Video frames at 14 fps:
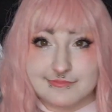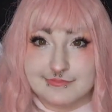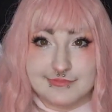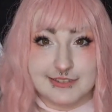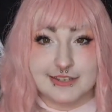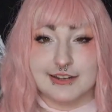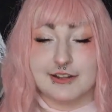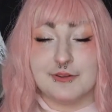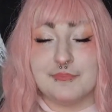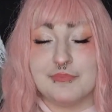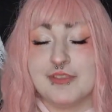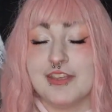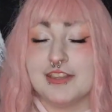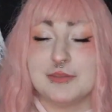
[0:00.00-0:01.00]
You know,
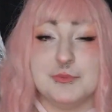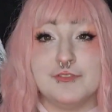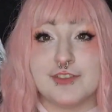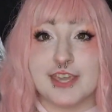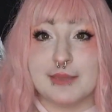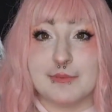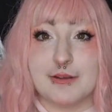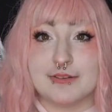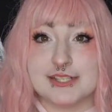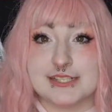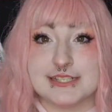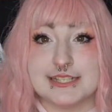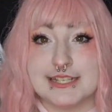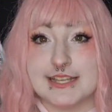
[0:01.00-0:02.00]
the movie came out
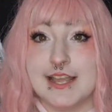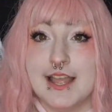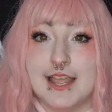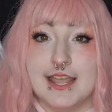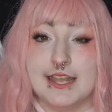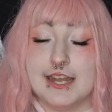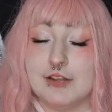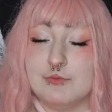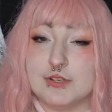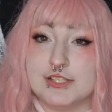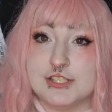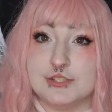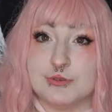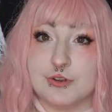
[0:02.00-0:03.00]
recently. And I've
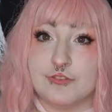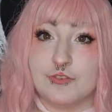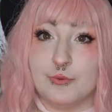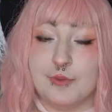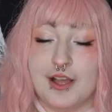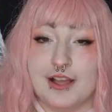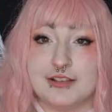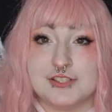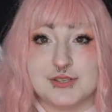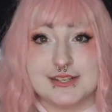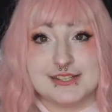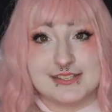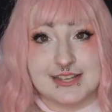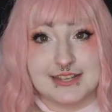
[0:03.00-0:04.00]
wanted to do her for a while, so
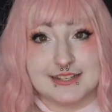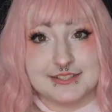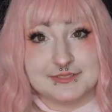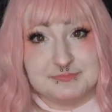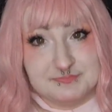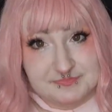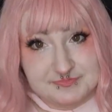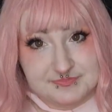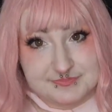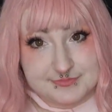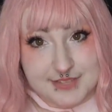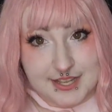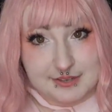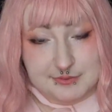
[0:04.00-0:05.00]
I decided
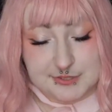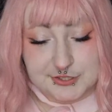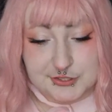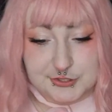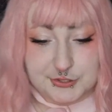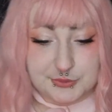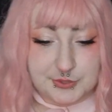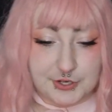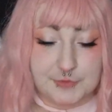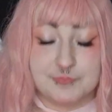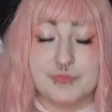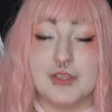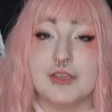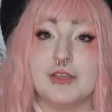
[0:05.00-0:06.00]
I was gonna do her.